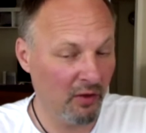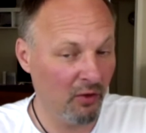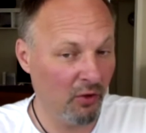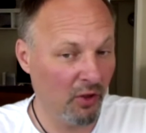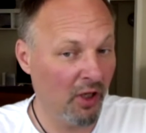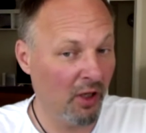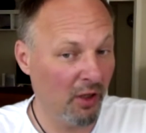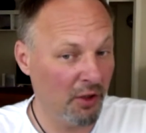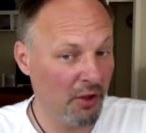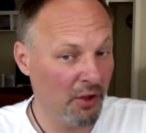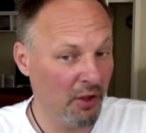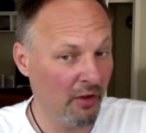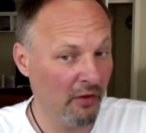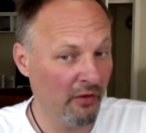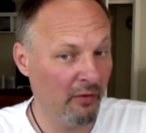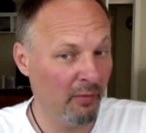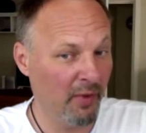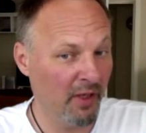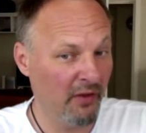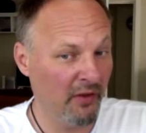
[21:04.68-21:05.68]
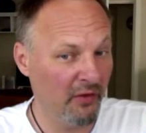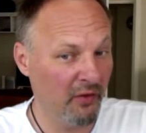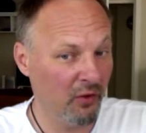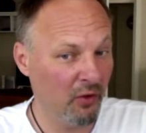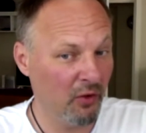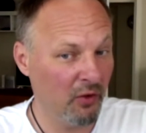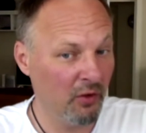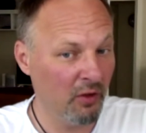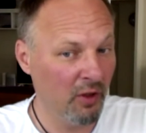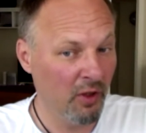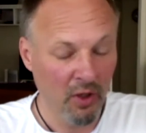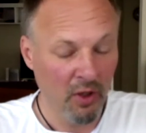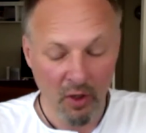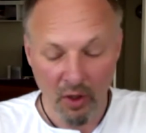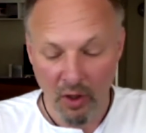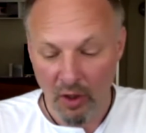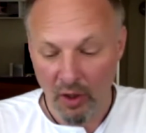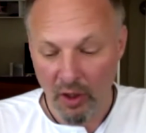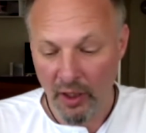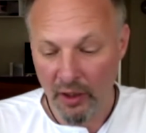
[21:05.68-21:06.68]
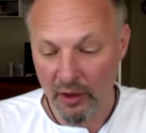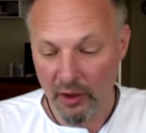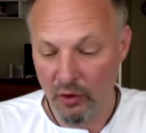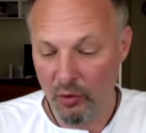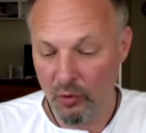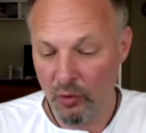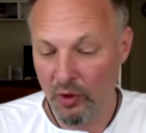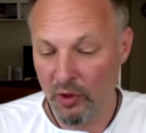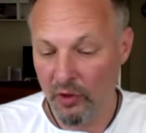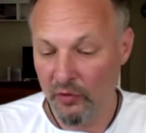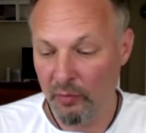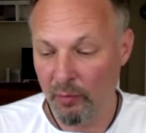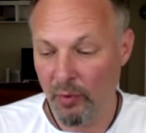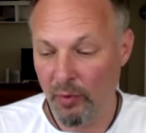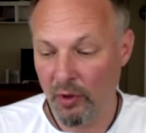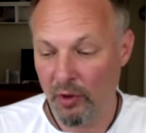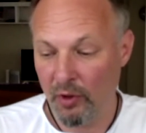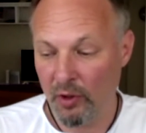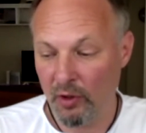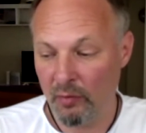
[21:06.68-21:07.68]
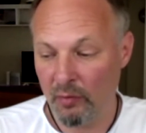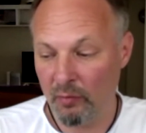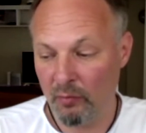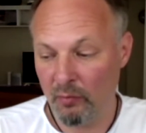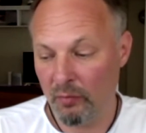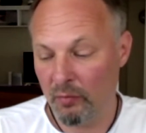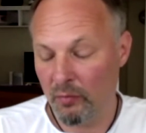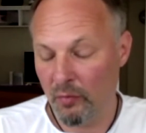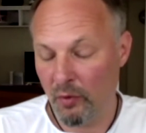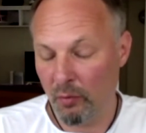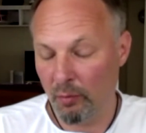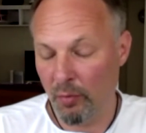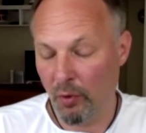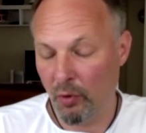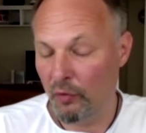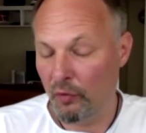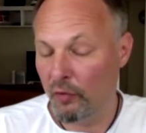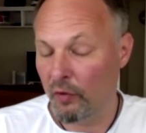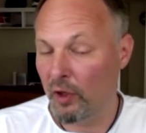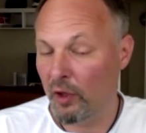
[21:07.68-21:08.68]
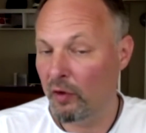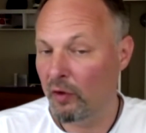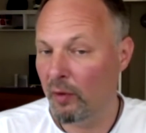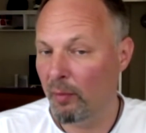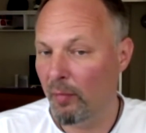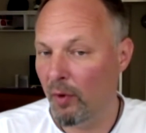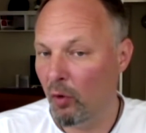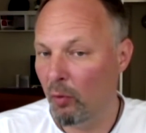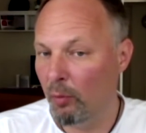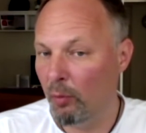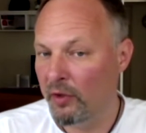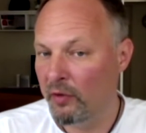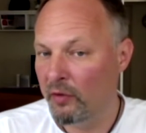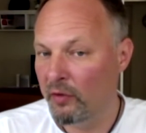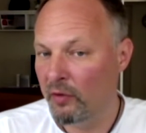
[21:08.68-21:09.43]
culture is based on. And you do this both in the moment.